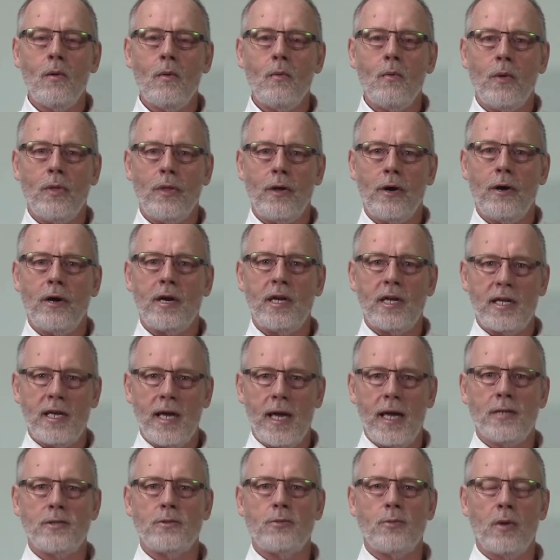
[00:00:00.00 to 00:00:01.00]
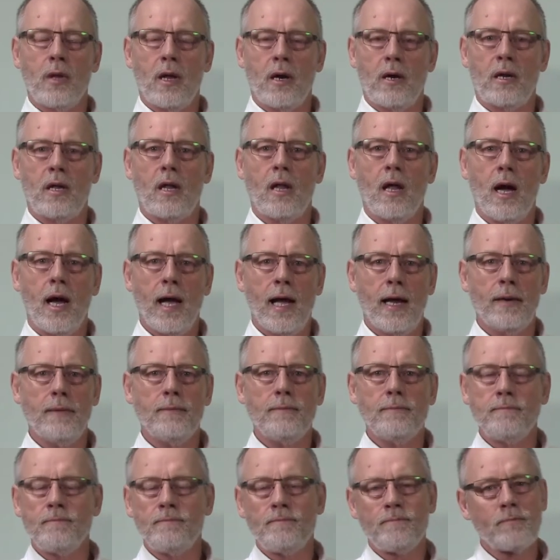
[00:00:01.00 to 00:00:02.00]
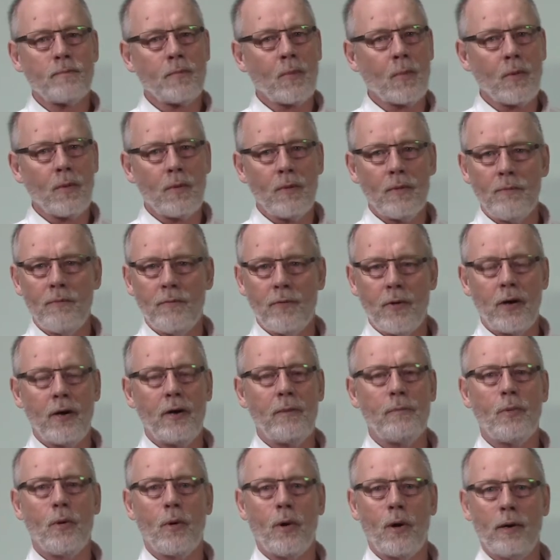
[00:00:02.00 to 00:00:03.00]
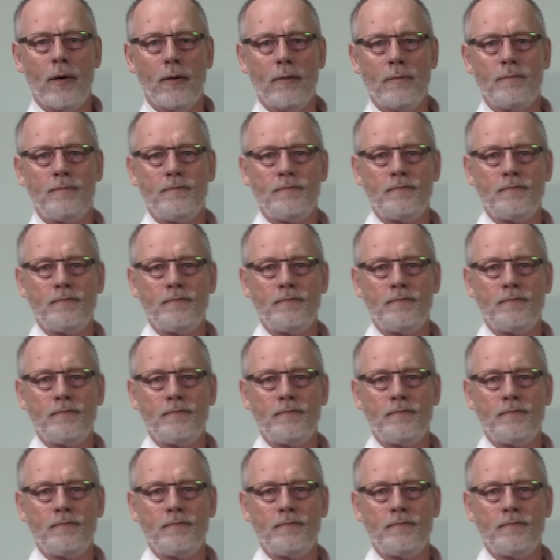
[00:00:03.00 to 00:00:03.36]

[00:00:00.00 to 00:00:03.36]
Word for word: when they're engaged with our client. Very important.